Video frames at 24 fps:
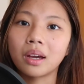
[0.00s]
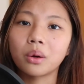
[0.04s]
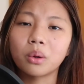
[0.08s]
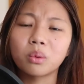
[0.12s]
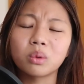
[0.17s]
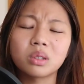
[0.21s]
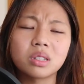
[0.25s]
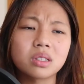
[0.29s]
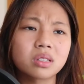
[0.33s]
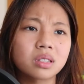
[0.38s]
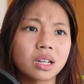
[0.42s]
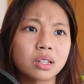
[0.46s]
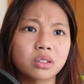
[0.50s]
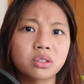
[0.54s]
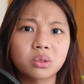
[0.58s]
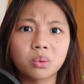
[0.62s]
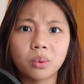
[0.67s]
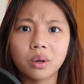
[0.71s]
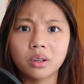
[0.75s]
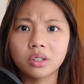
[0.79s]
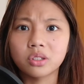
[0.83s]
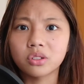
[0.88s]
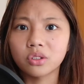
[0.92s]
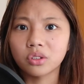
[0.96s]
or we decide to
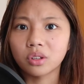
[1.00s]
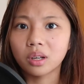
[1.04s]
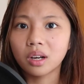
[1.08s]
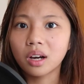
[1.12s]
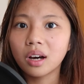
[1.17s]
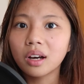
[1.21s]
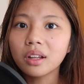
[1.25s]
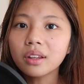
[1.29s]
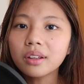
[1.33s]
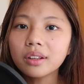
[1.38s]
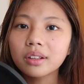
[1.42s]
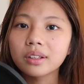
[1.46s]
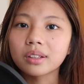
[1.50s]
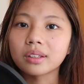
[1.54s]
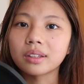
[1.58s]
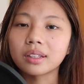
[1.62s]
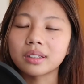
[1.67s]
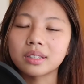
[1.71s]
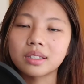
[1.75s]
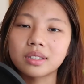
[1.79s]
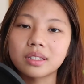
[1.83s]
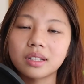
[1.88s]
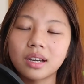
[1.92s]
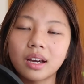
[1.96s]
wear a certain color
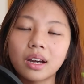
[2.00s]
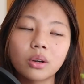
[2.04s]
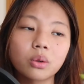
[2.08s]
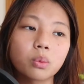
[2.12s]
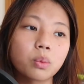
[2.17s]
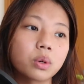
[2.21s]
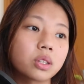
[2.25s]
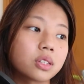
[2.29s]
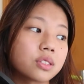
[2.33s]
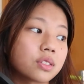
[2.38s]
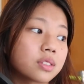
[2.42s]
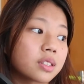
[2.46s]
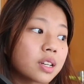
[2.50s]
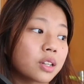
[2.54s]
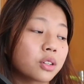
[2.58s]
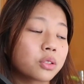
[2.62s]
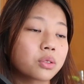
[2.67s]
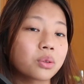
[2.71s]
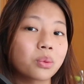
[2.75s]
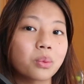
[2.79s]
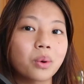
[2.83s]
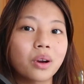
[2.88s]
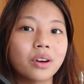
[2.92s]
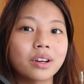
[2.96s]
this day, or we decide
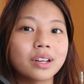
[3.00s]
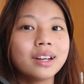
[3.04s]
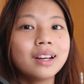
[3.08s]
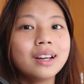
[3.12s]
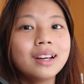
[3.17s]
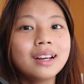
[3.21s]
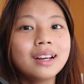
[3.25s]
to wear